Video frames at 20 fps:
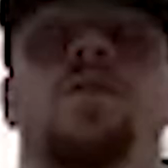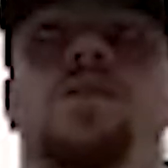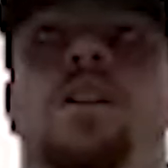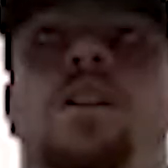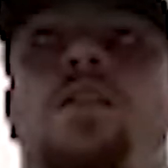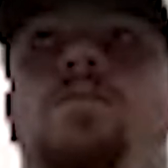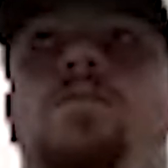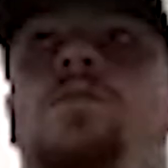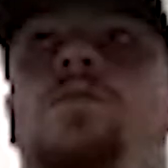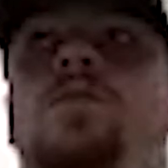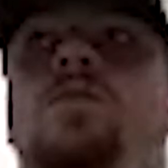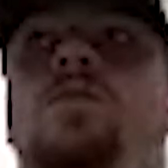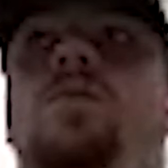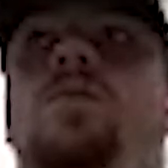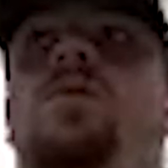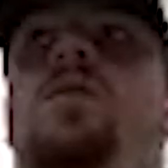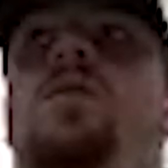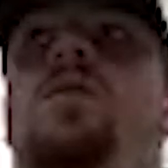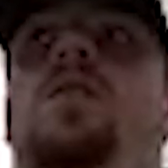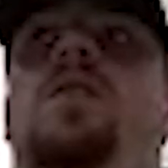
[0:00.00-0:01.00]
time.
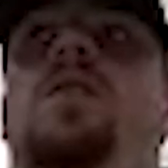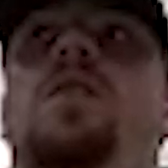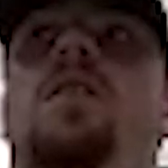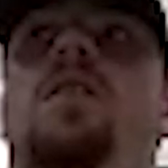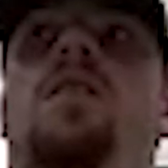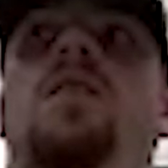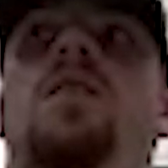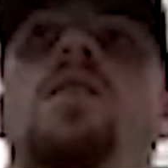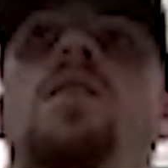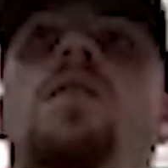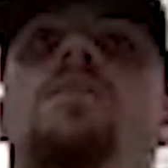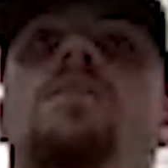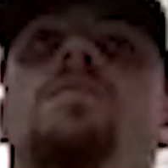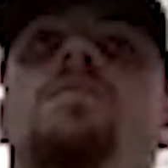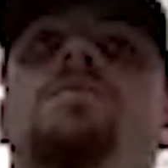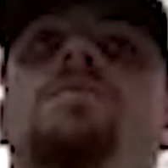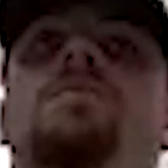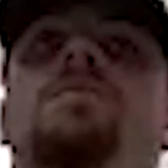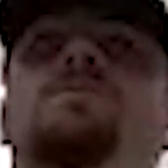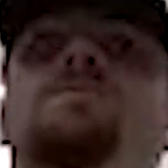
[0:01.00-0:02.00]
So, you
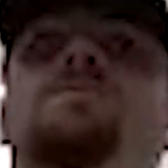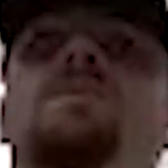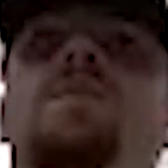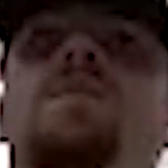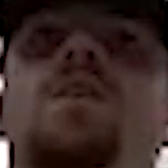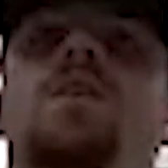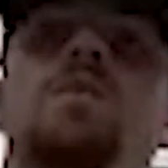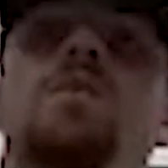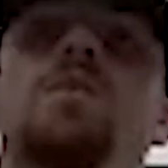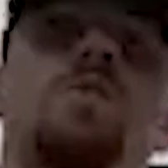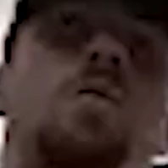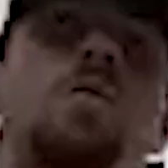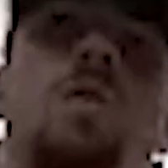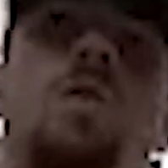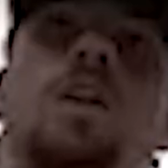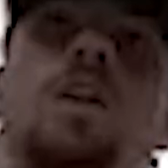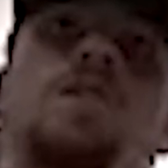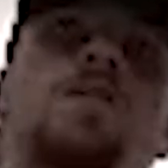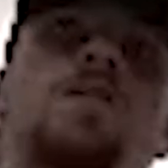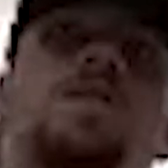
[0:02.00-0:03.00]
know, we're
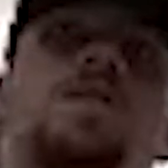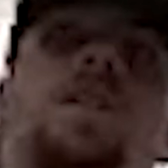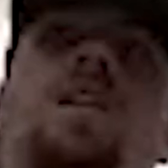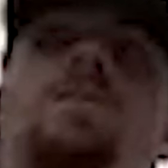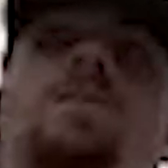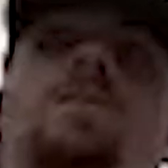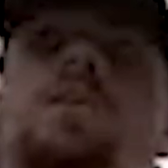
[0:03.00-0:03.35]
watching tape.